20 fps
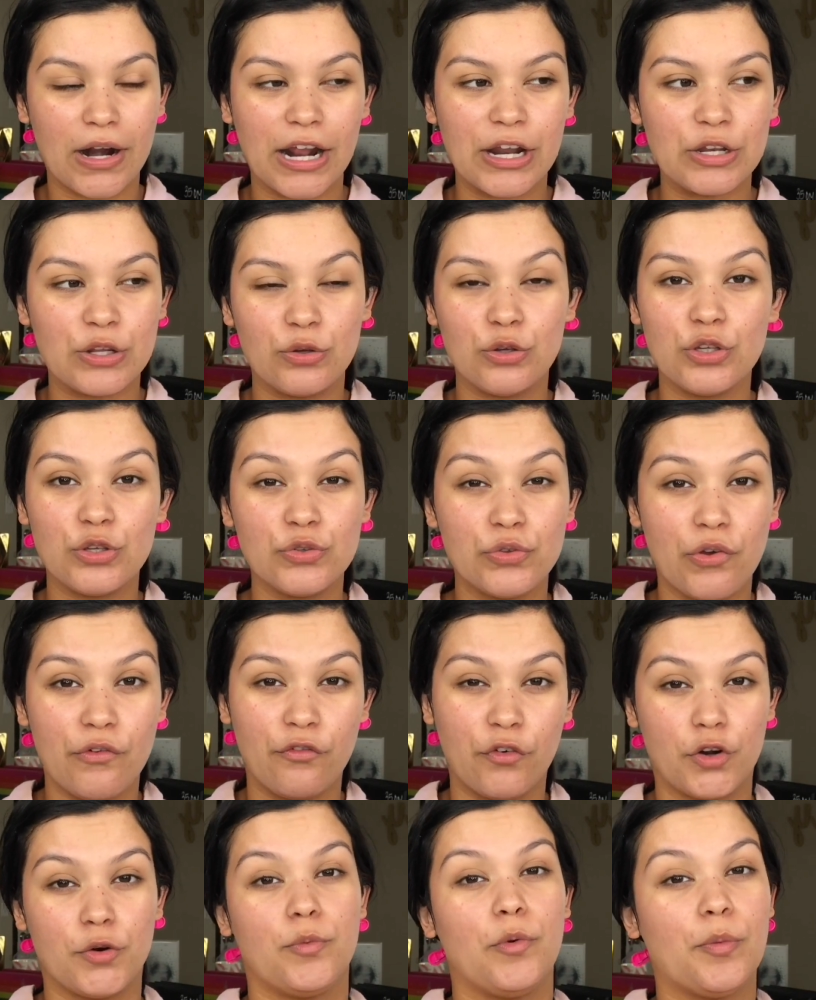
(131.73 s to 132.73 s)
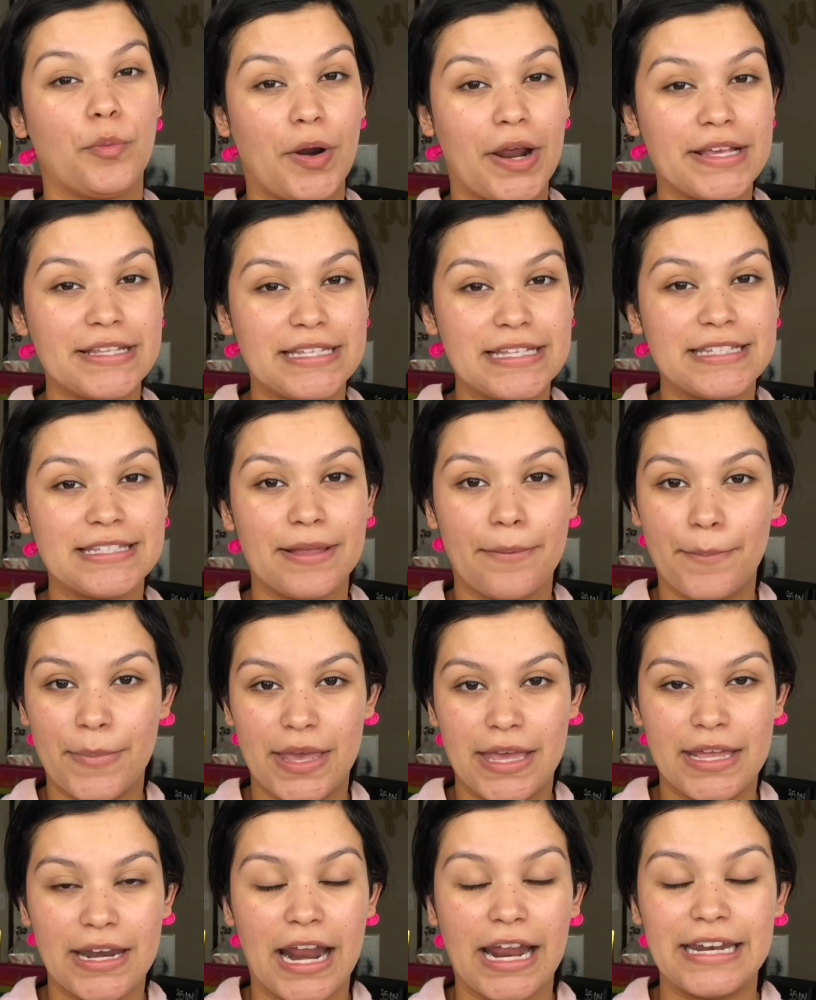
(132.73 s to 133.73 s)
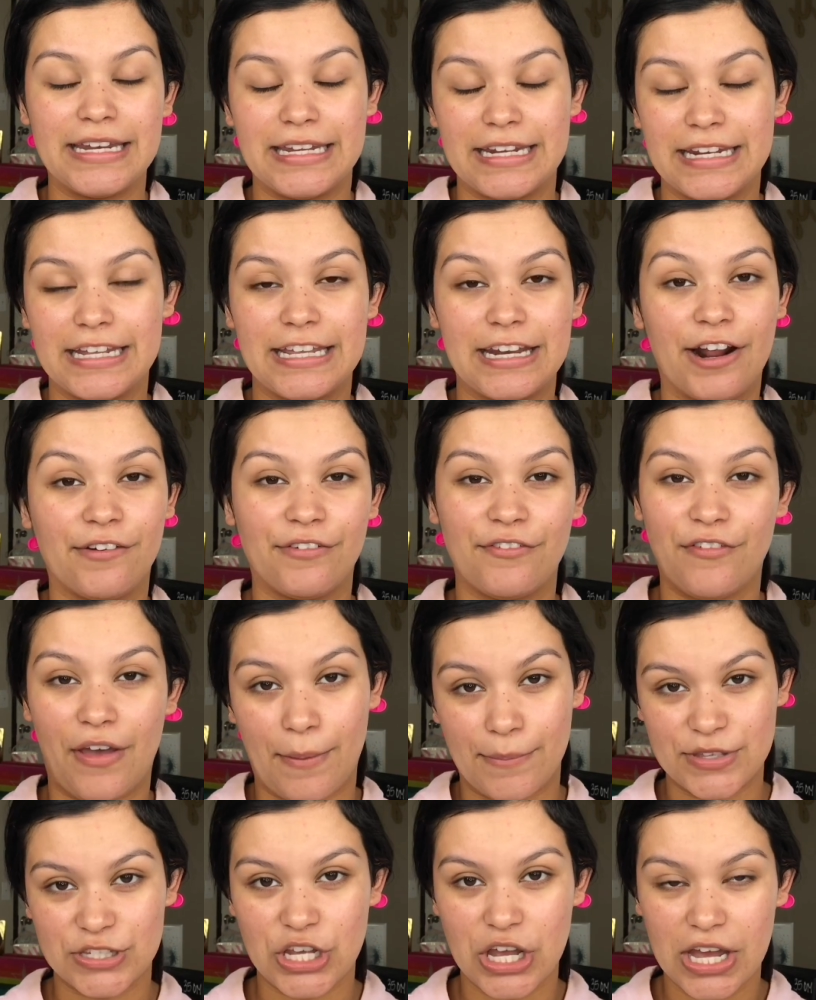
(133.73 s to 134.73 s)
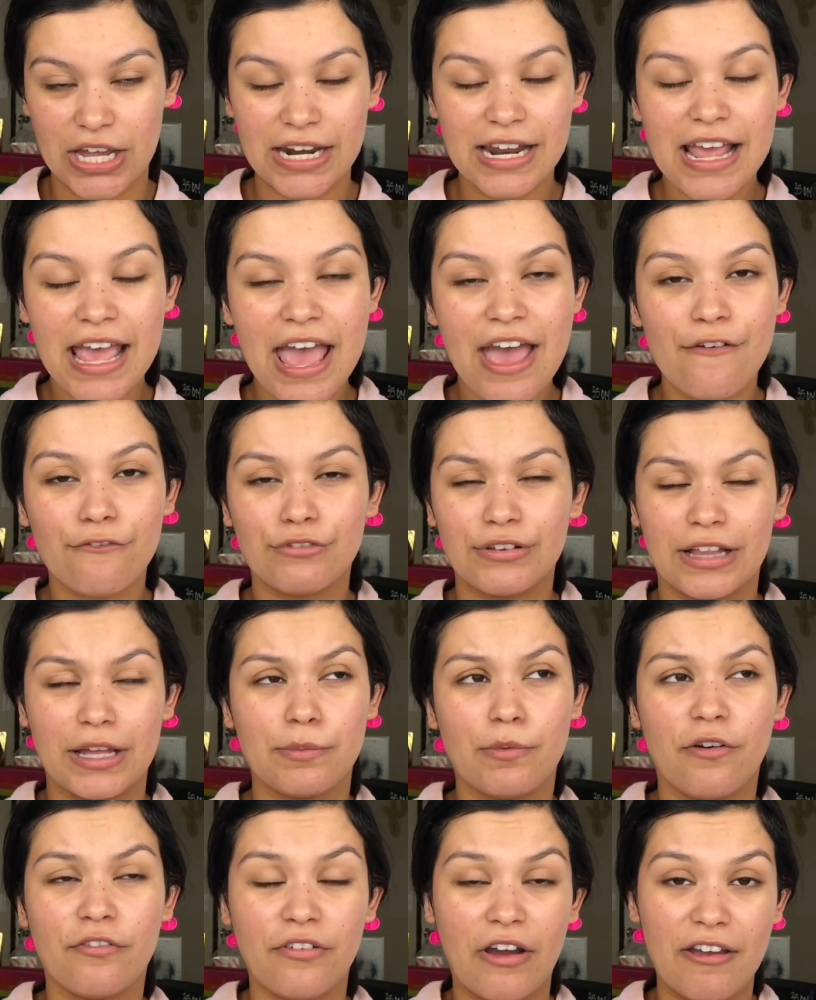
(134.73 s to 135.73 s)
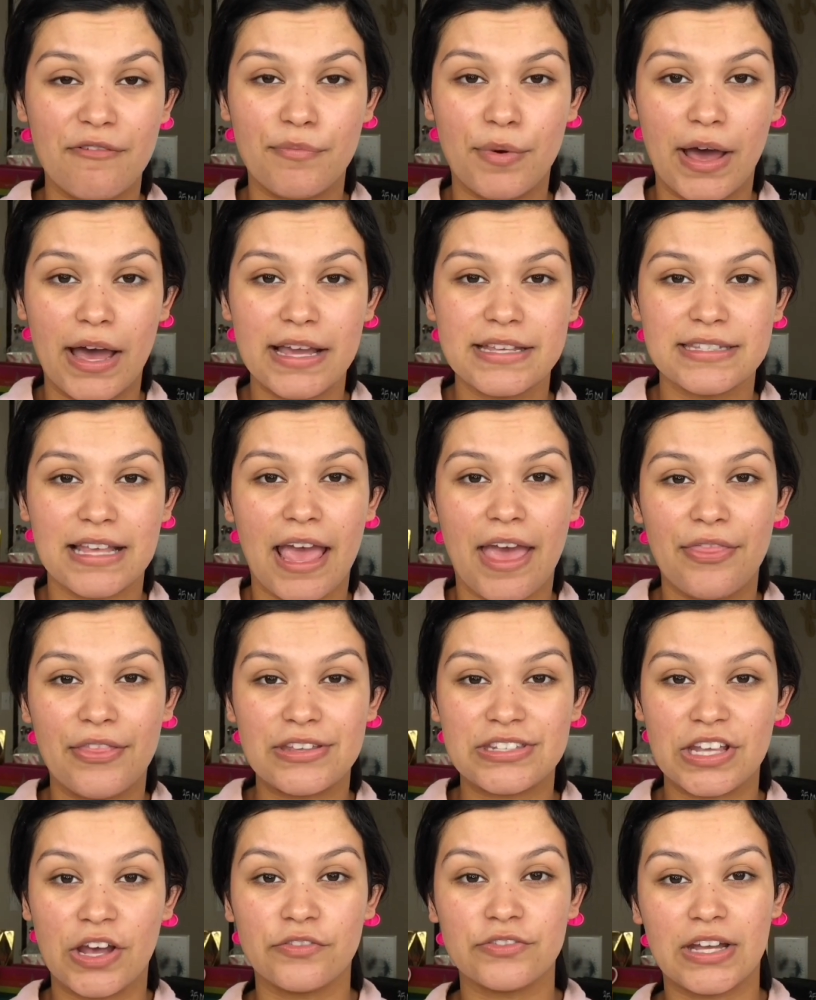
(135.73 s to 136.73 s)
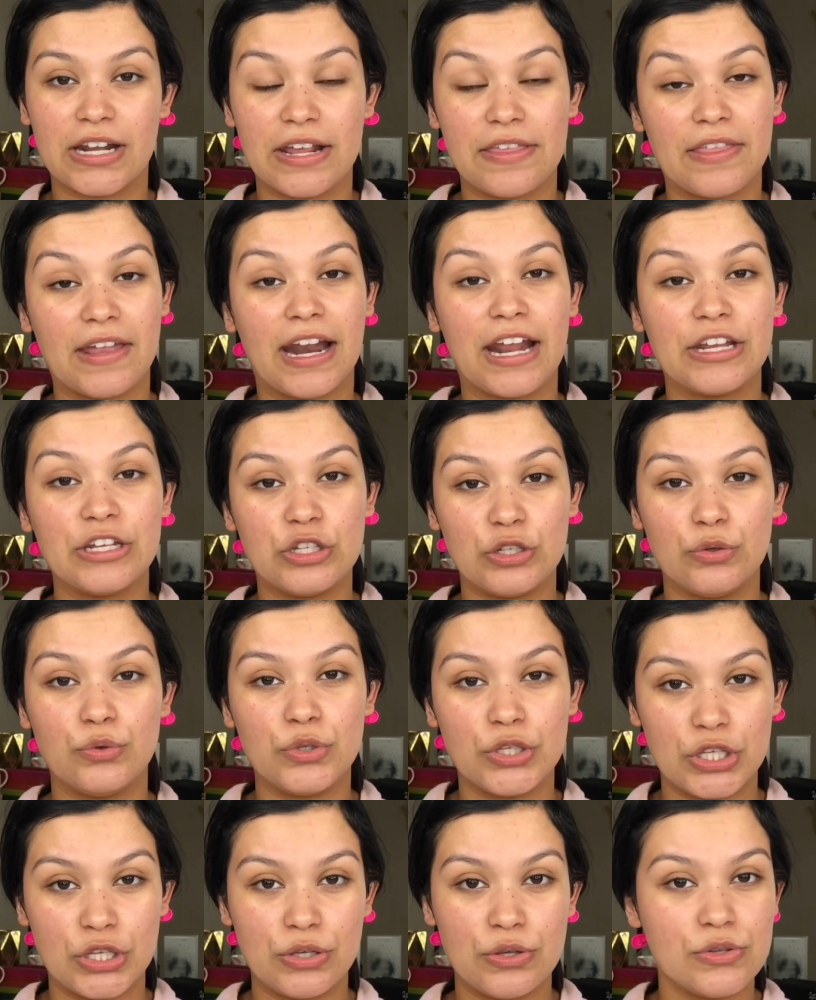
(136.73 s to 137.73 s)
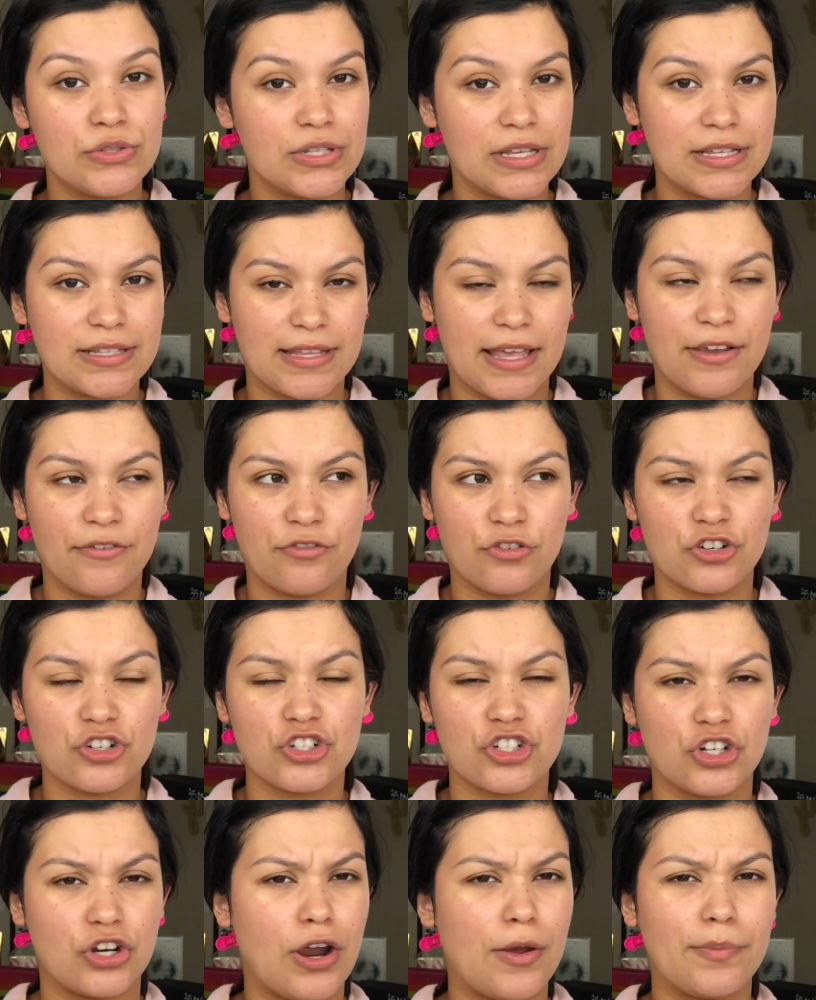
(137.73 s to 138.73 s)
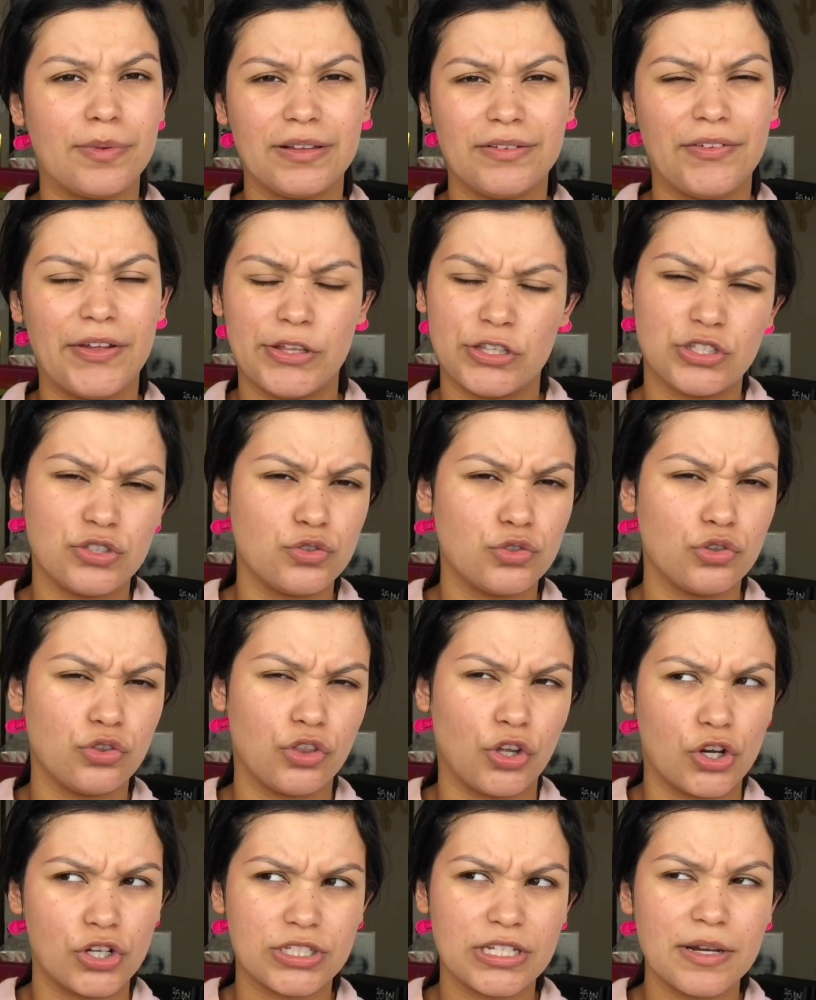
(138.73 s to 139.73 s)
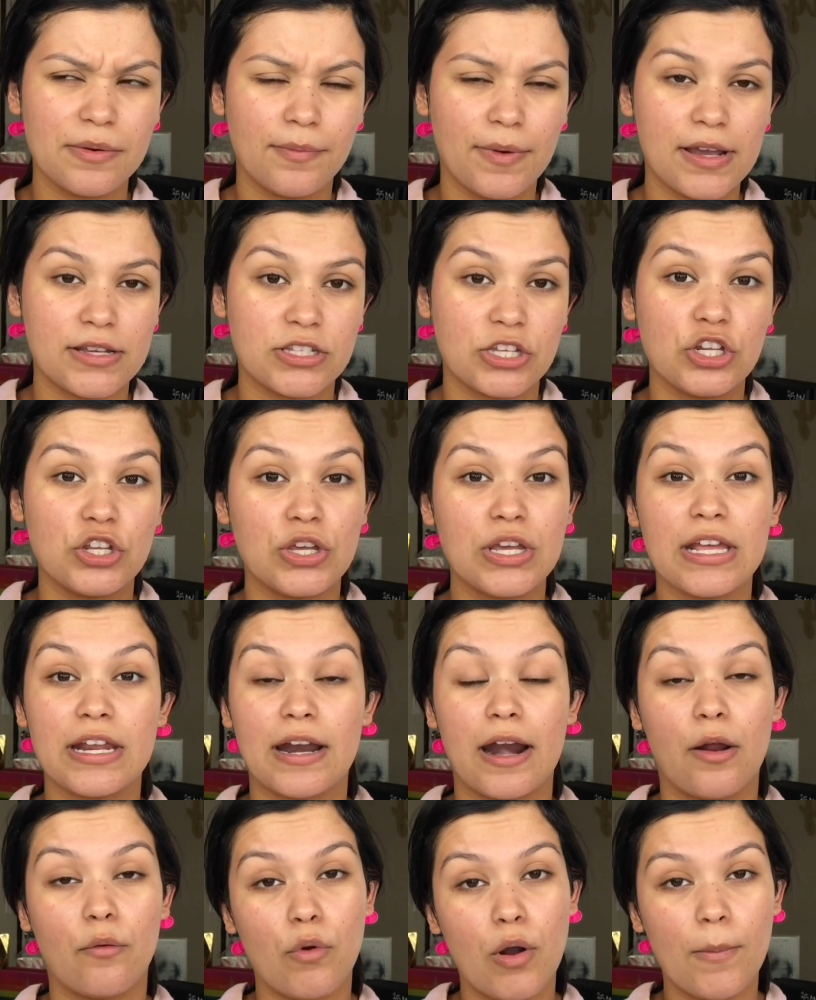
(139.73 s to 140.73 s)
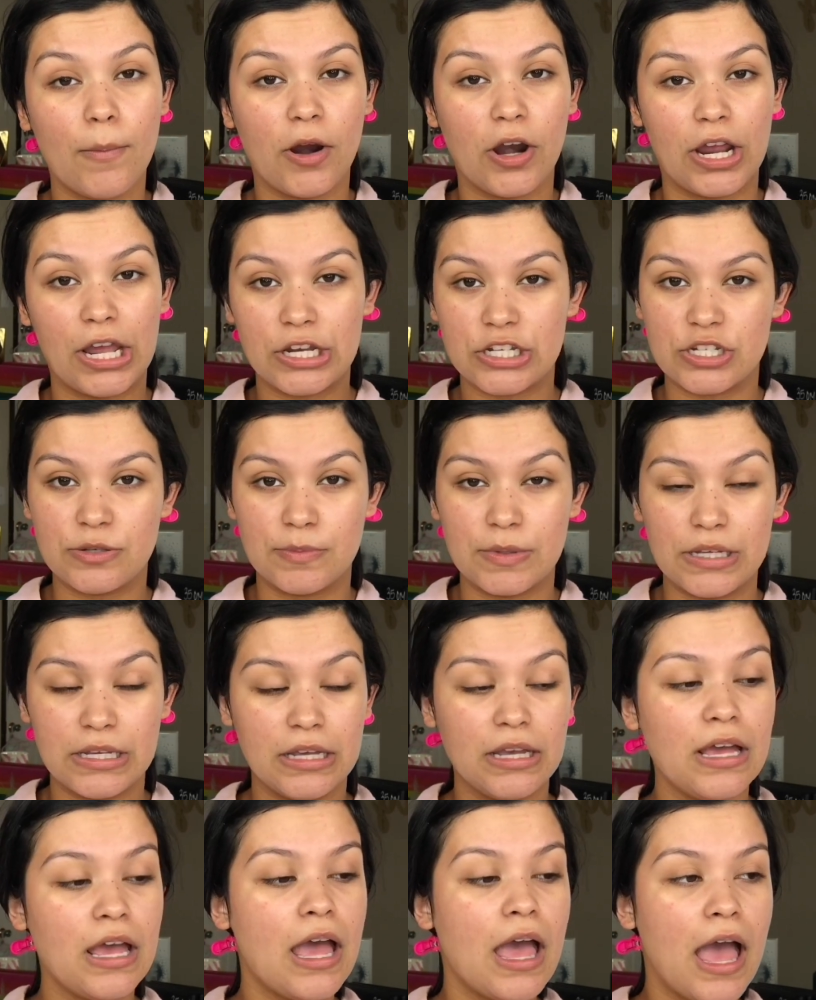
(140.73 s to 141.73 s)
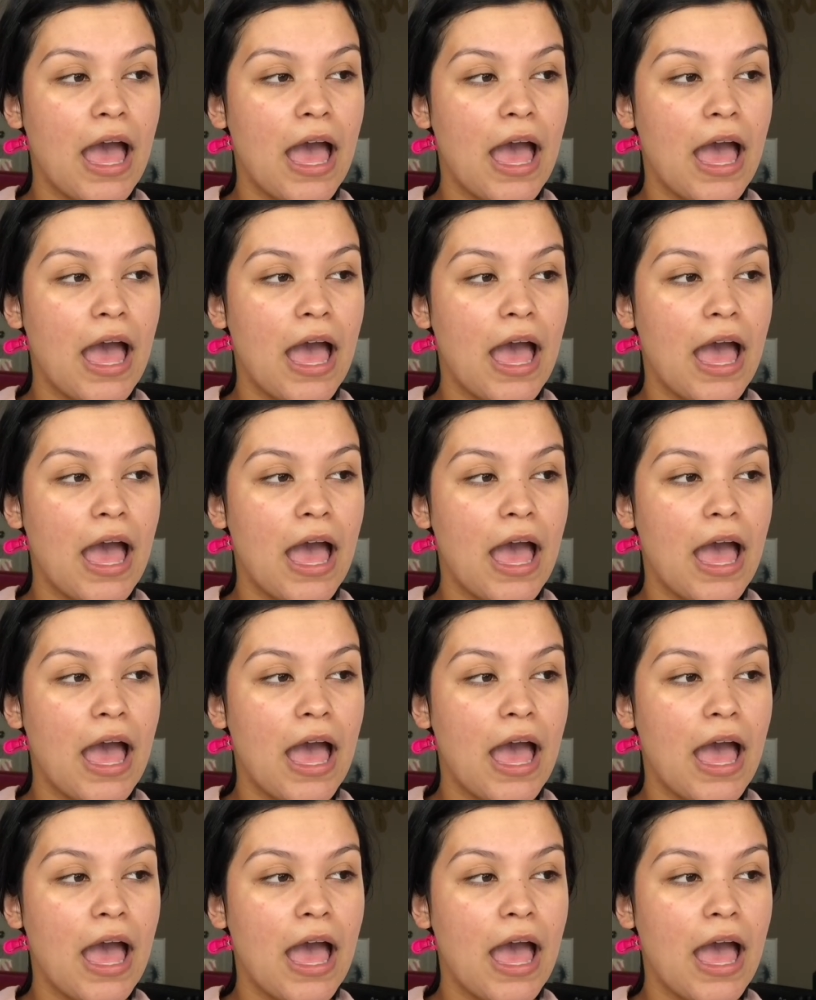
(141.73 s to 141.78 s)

I do use affordable prices. The mitten I did get off of Amazon for like about $5, and the self-tanning that I do use is like for sure, I believe like $13, and you can get it at Walmart, H-E-B.